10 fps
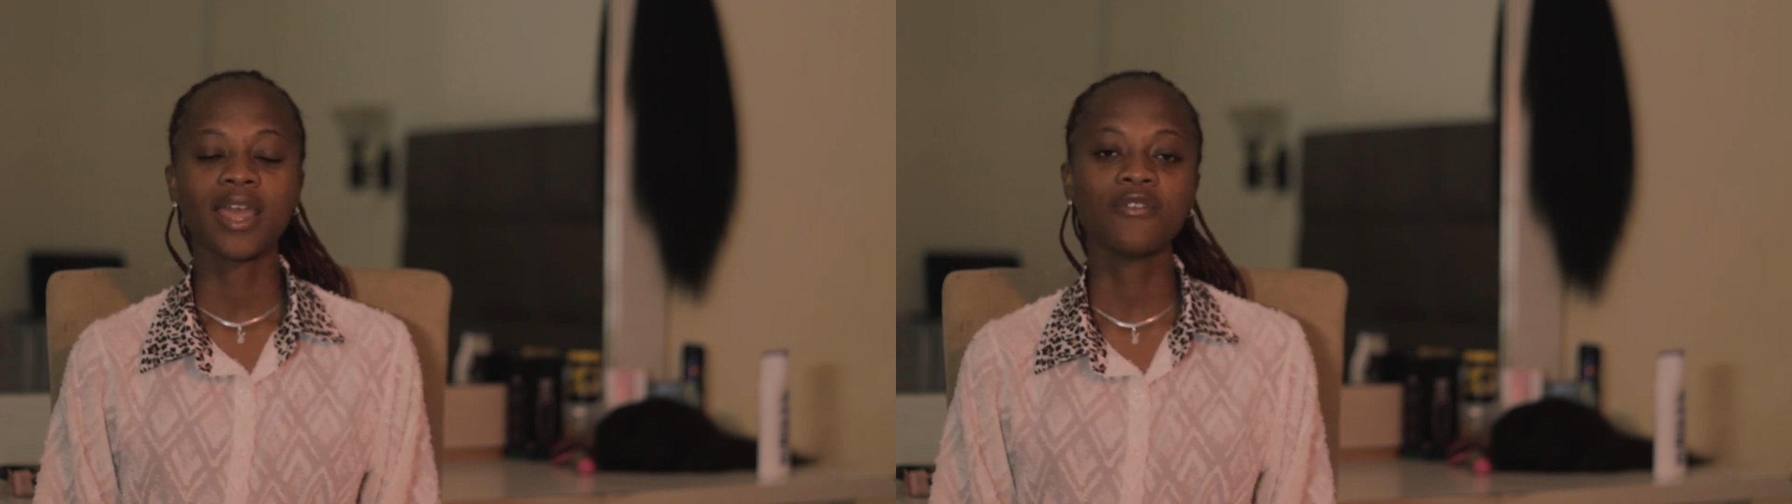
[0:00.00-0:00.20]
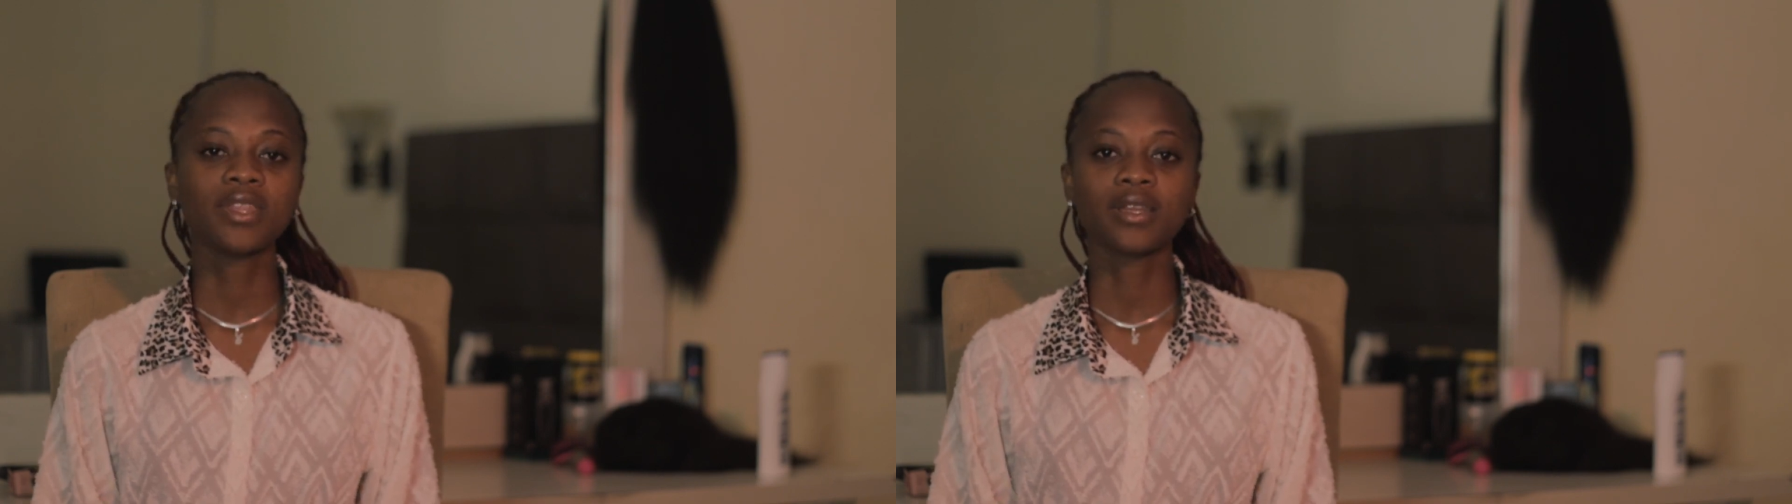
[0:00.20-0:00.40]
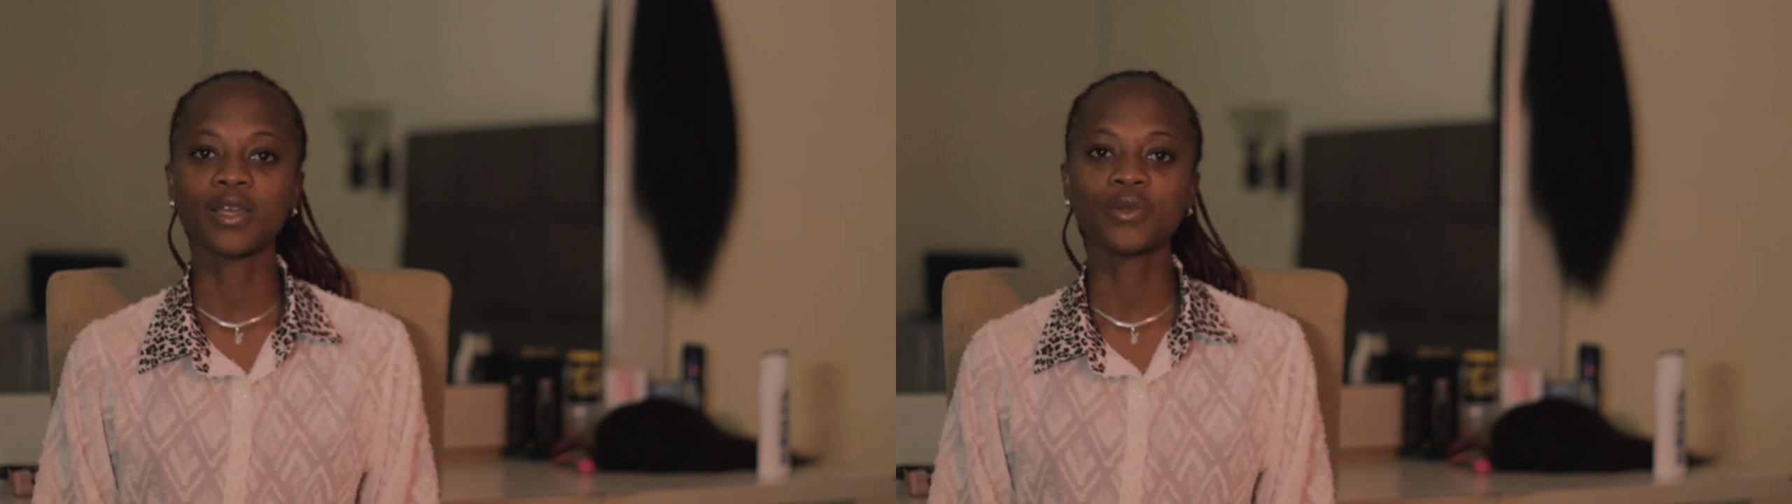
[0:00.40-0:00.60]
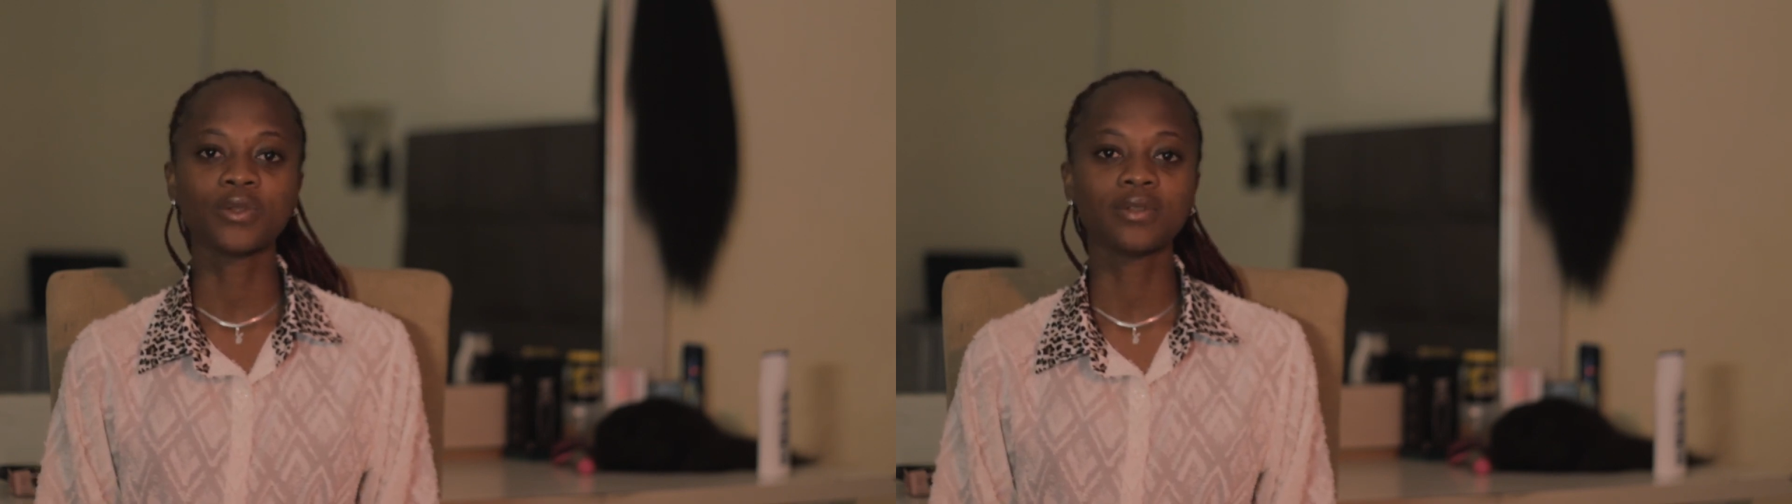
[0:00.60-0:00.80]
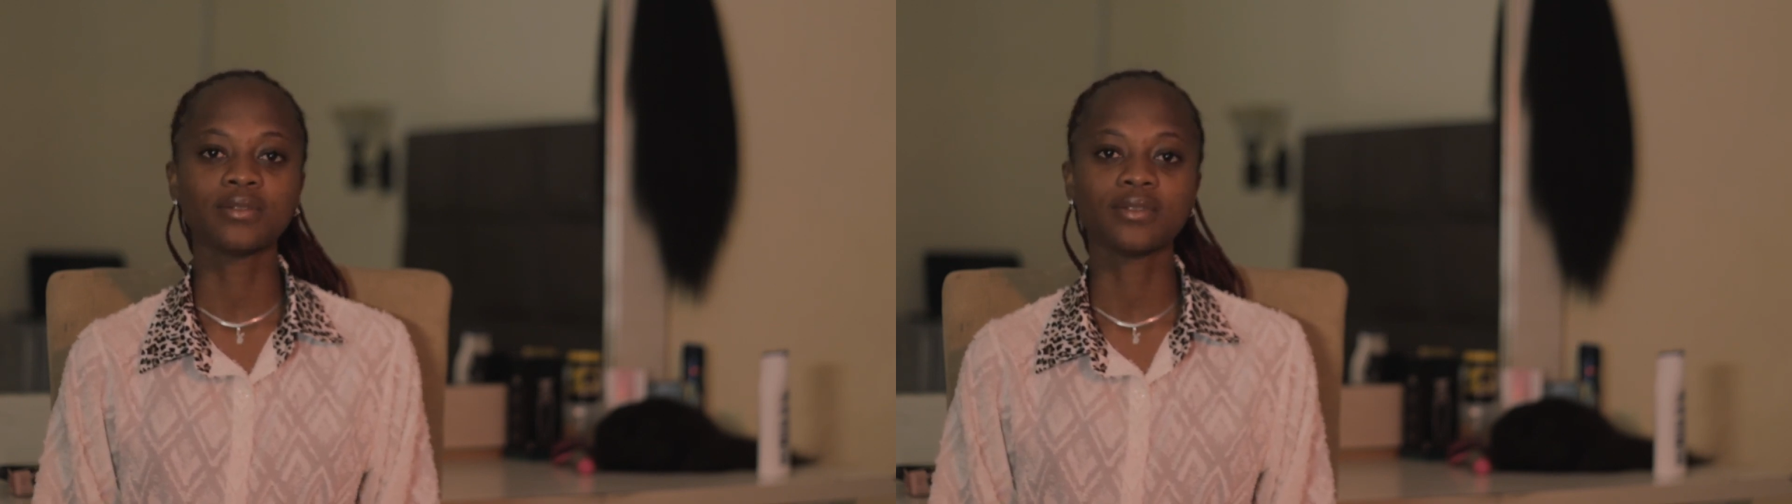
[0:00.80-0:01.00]
Everything I
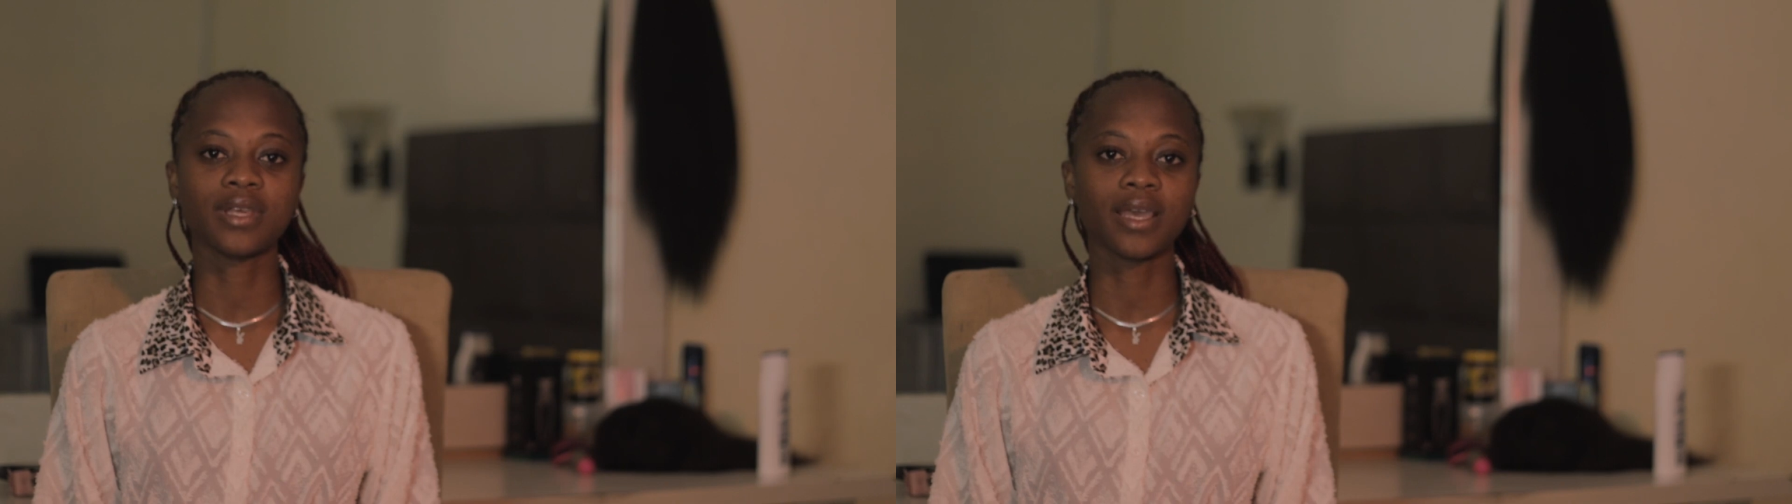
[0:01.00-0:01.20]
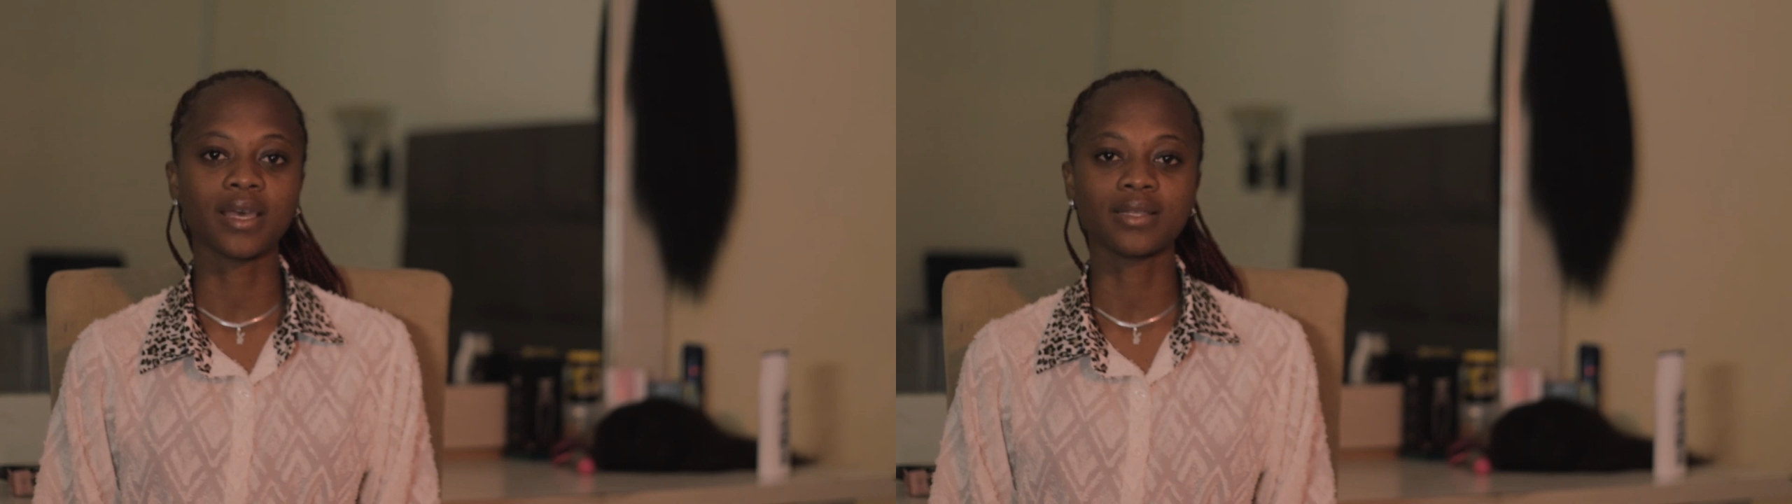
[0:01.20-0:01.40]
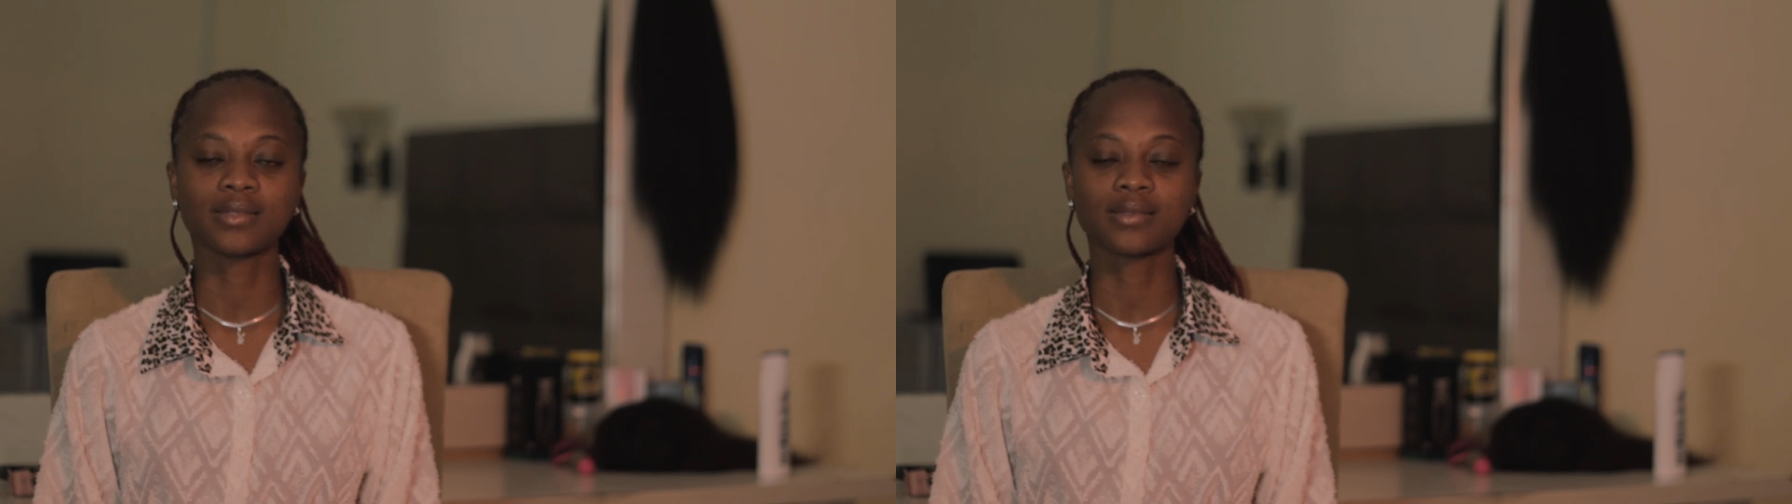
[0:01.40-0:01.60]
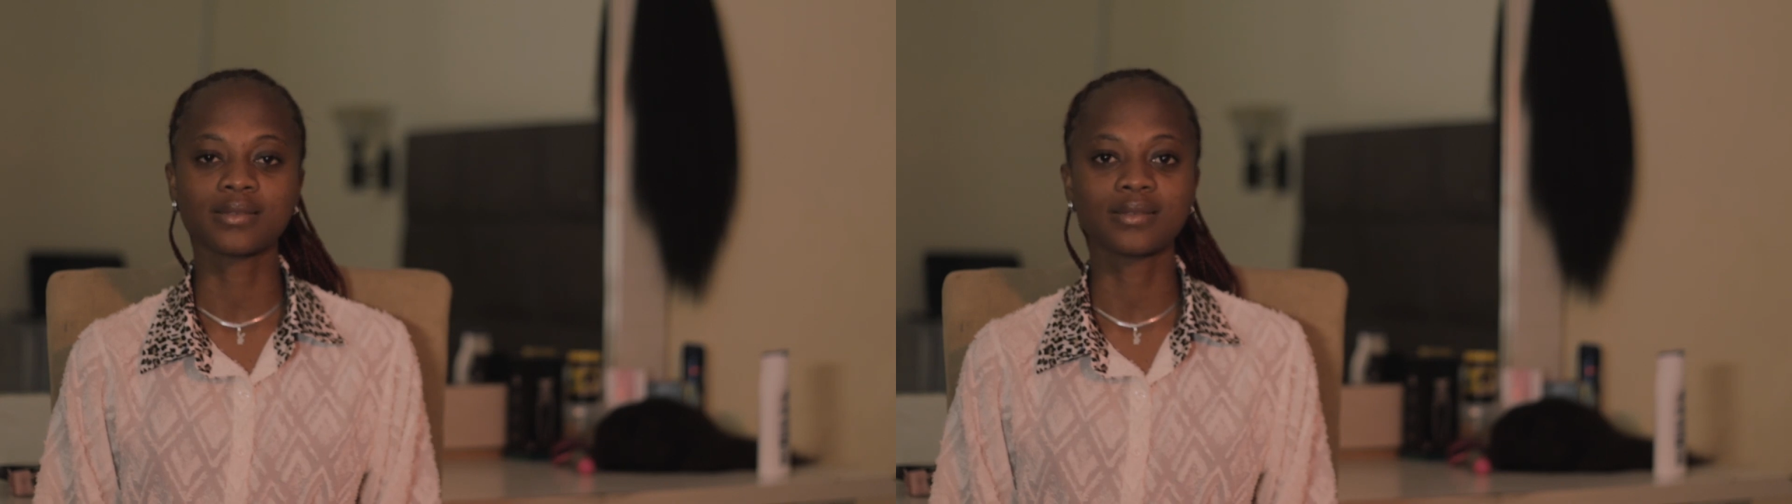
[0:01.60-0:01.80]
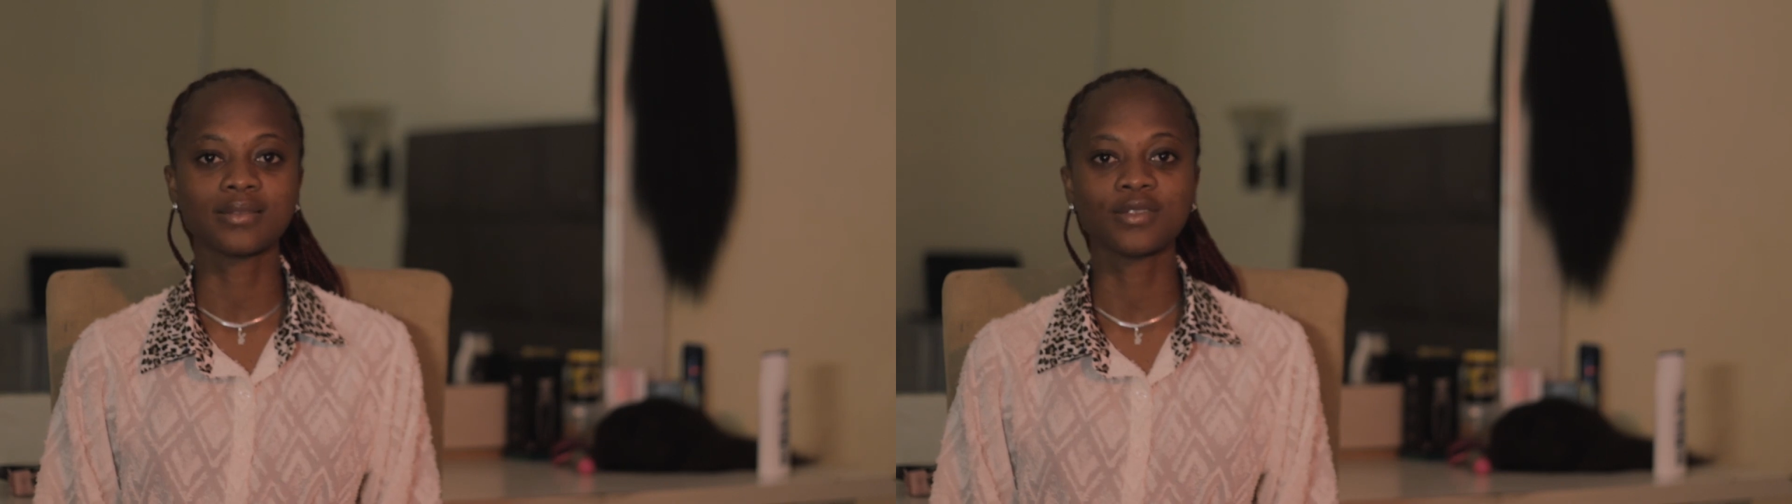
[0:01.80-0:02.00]
do there has